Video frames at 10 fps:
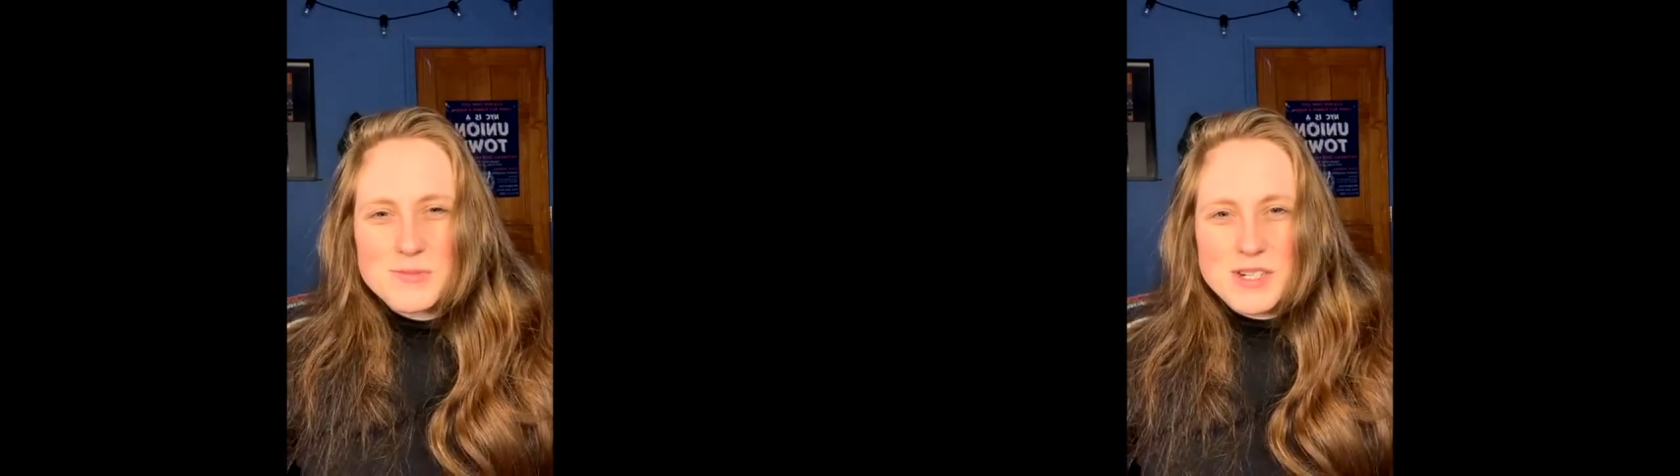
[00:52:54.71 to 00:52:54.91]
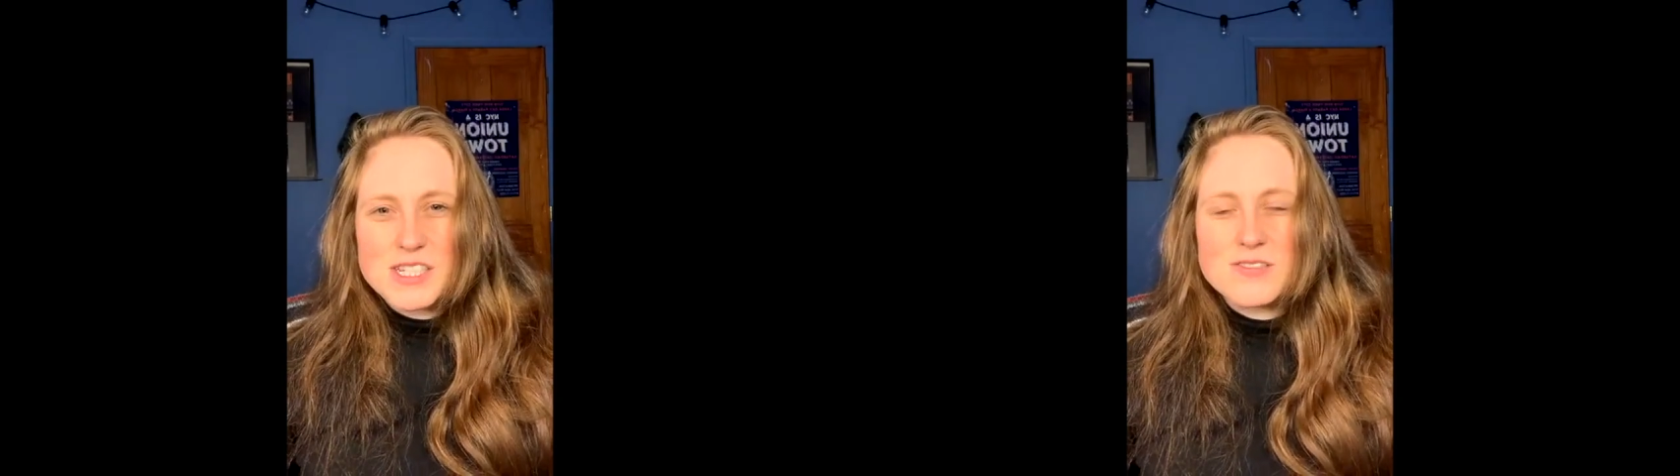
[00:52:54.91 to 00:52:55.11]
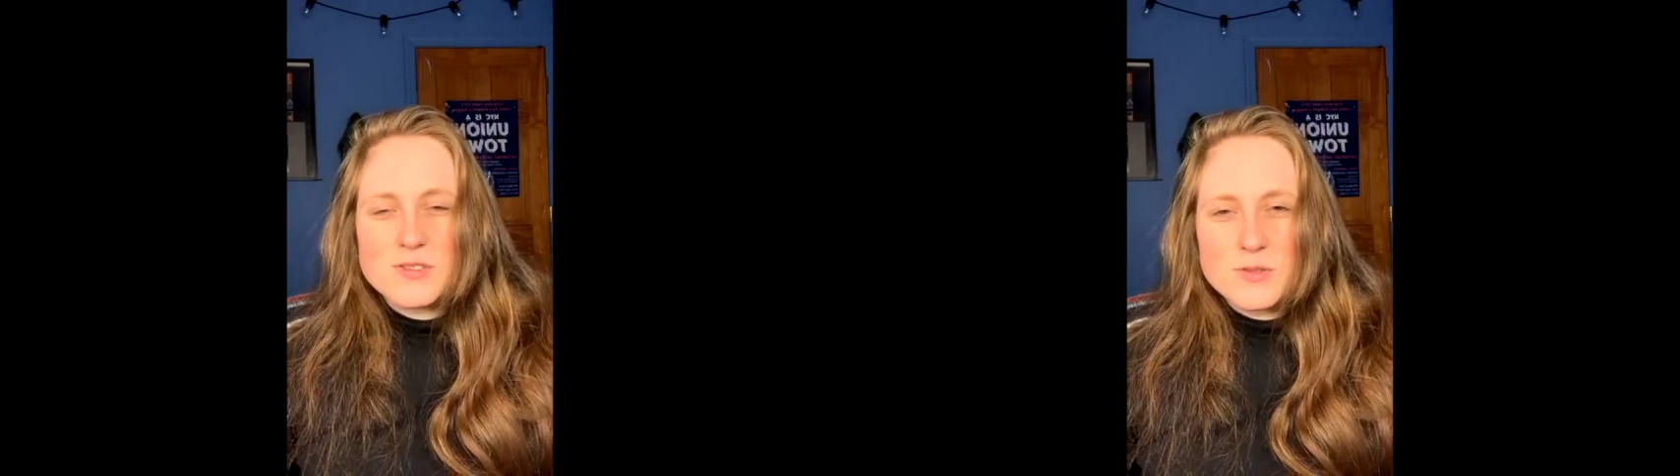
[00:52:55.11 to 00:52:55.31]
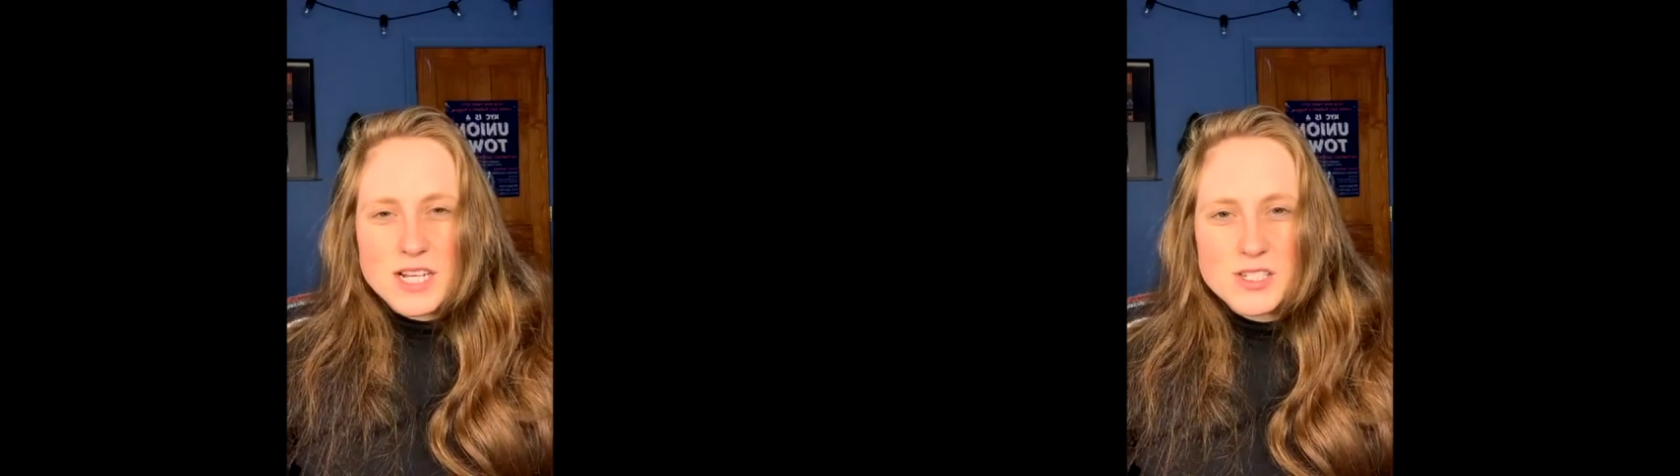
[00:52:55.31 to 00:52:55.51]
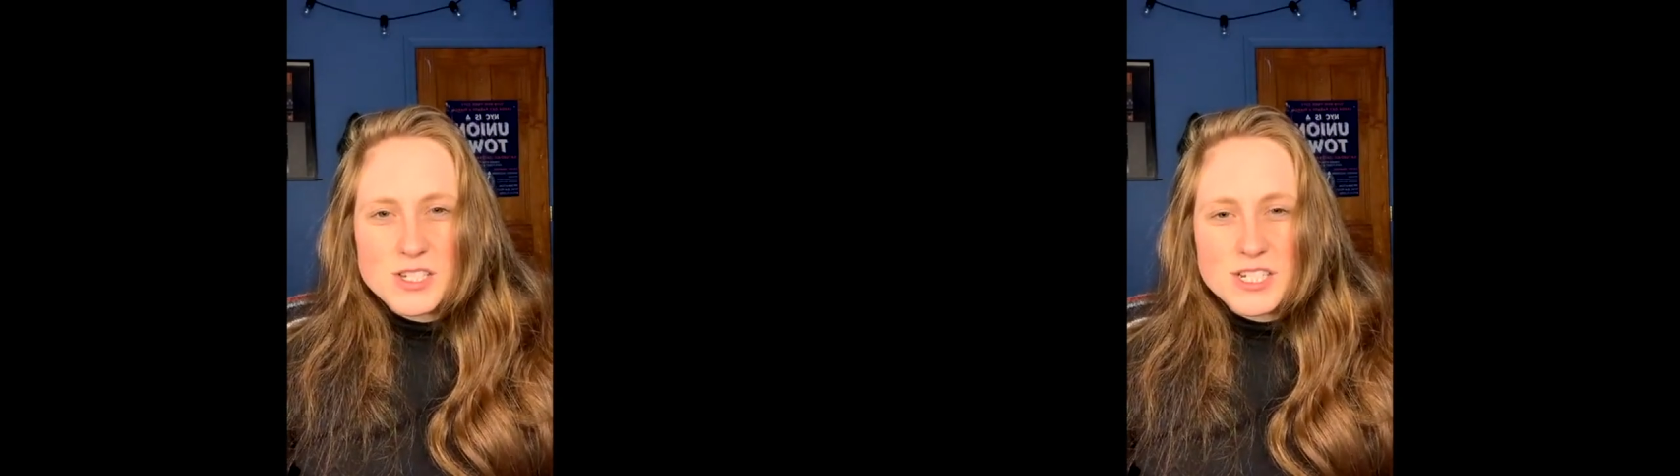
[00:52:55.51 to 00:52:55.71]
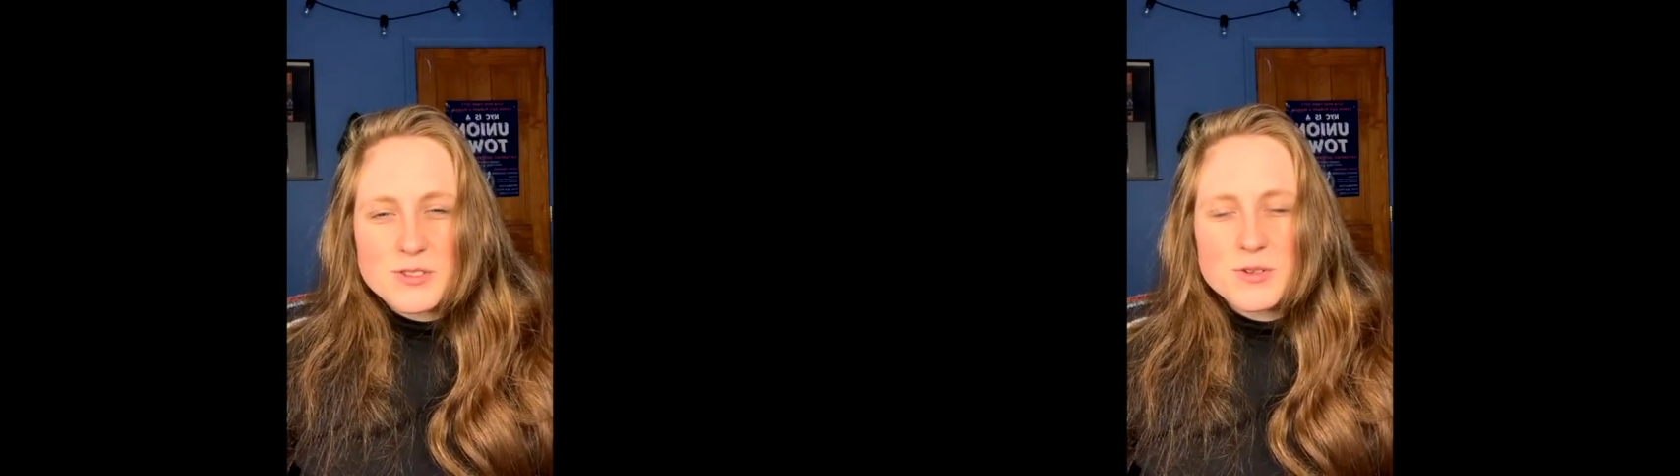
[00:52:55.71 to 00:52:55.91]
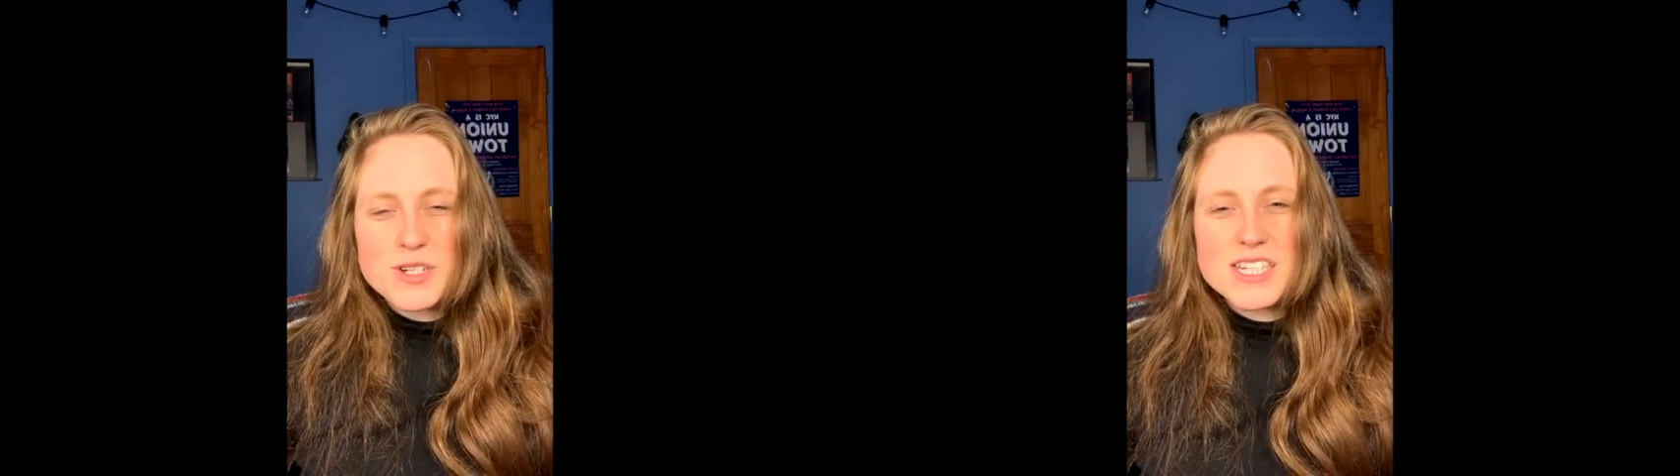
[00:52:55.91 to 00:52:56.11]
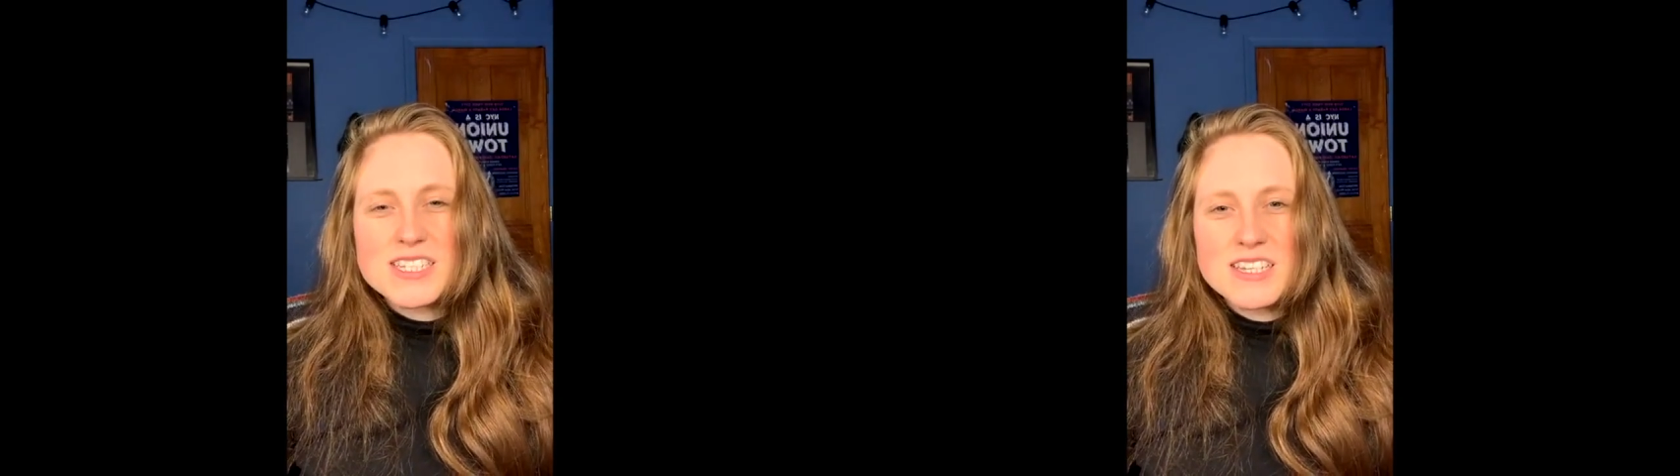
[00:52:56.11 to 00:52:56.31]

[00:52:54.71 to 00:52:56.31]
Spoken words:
much for watching as always.